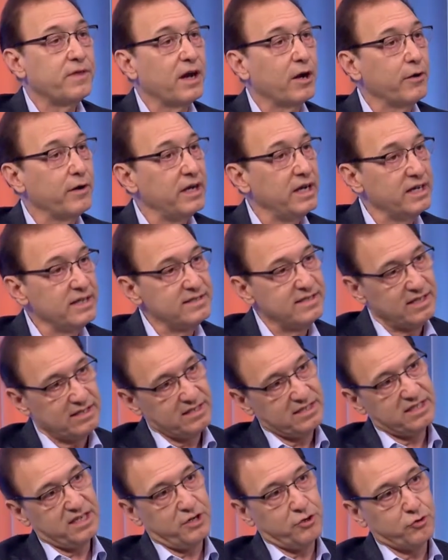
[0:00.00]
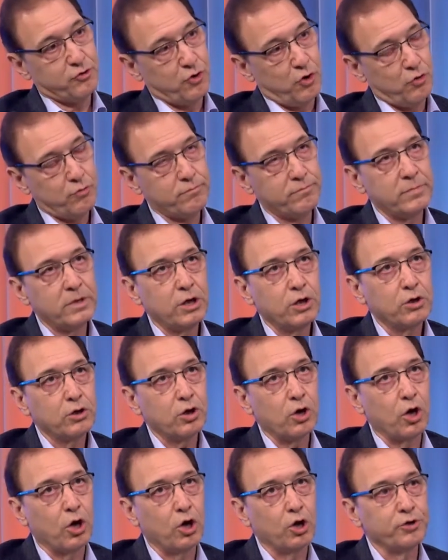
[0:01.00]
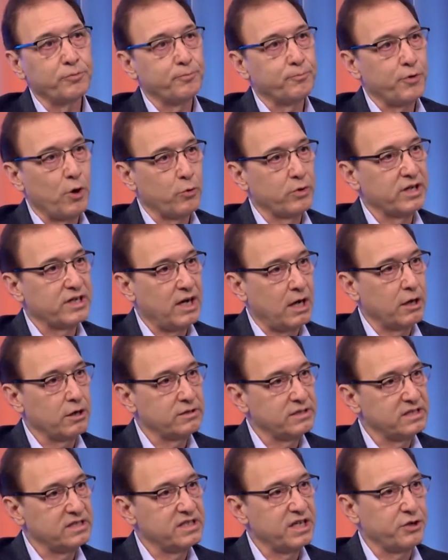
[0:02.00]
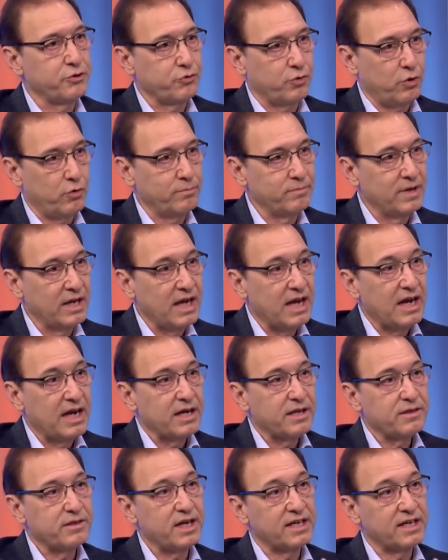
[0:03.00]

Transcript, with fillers: there is a syndrome called broken heart syndrome. Oh.